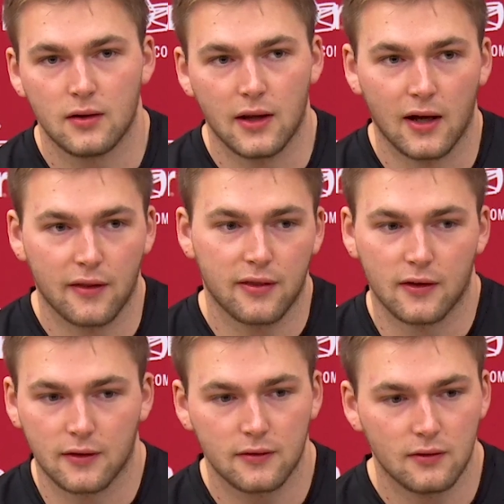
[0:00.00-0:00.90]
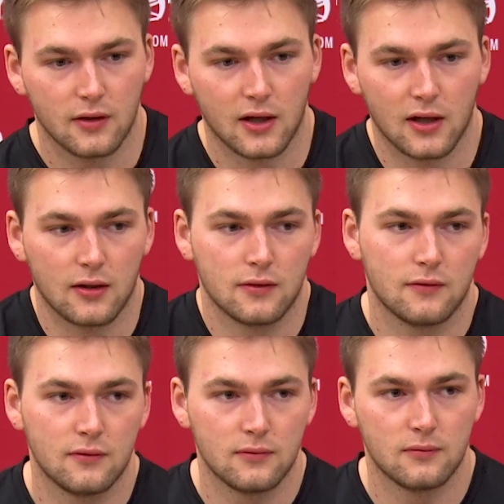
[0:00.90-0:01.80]
Yeah, I think uh,
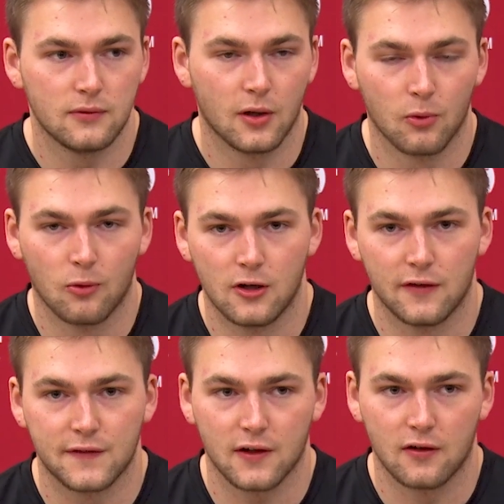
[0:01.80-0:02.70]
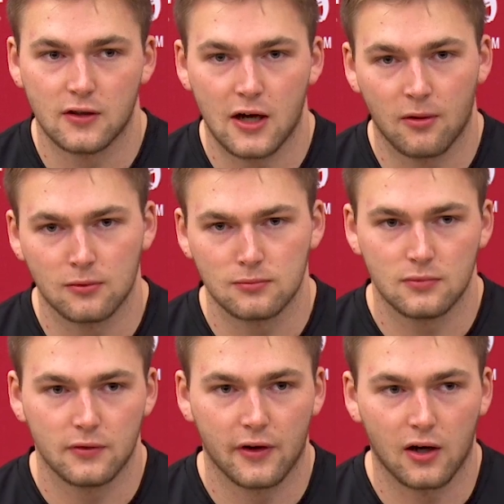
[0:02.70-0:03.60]
number one, it's going to allow
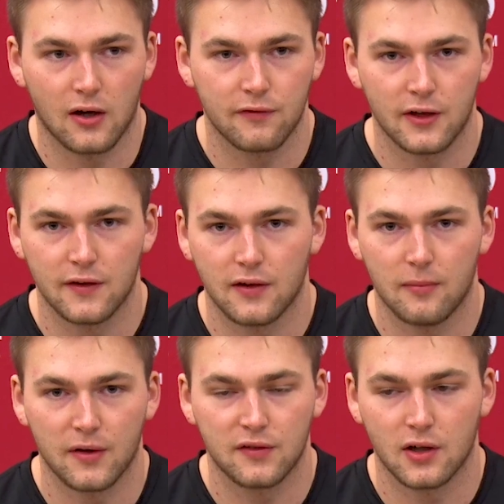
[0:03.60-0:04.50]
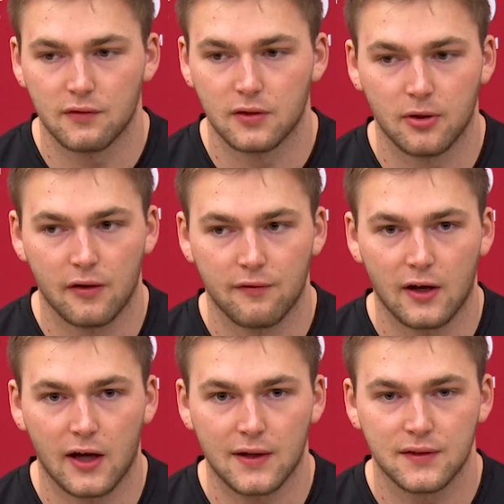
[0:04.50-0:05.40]
the offense and myself to play
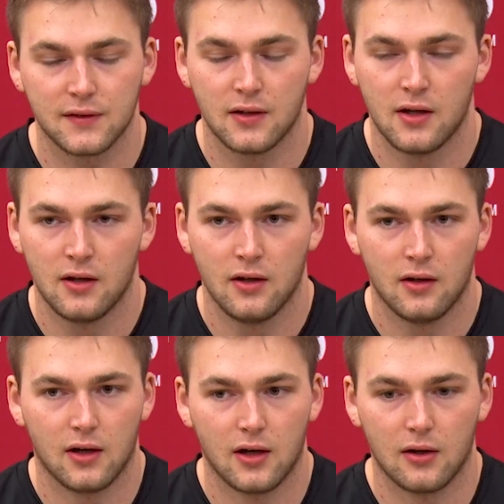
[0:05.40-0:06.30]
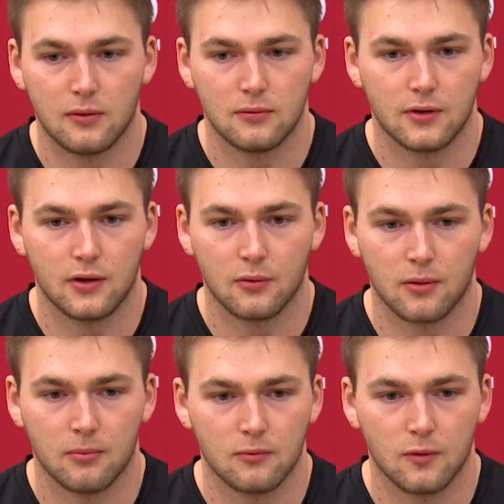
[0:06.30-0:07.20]
fast. Uh, you know,
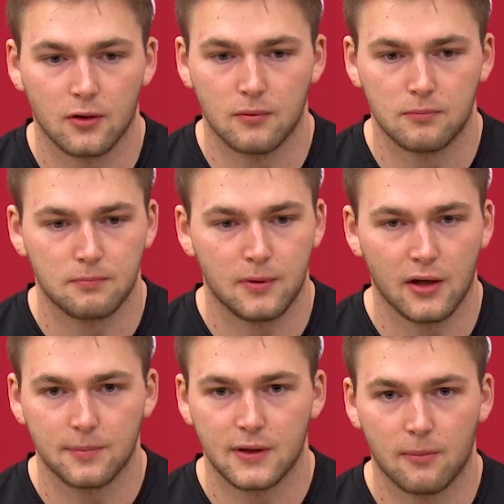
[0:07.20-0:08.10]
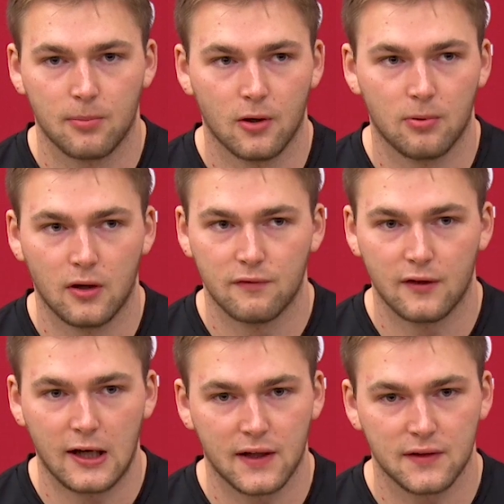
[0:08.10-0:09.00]
we're gonna we're gonna be up tempo, play
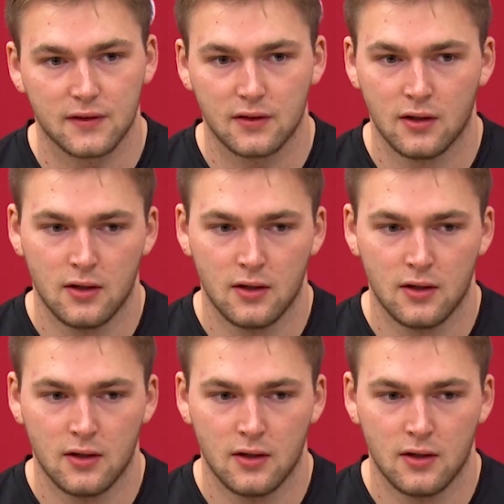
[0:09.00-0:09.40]
fast,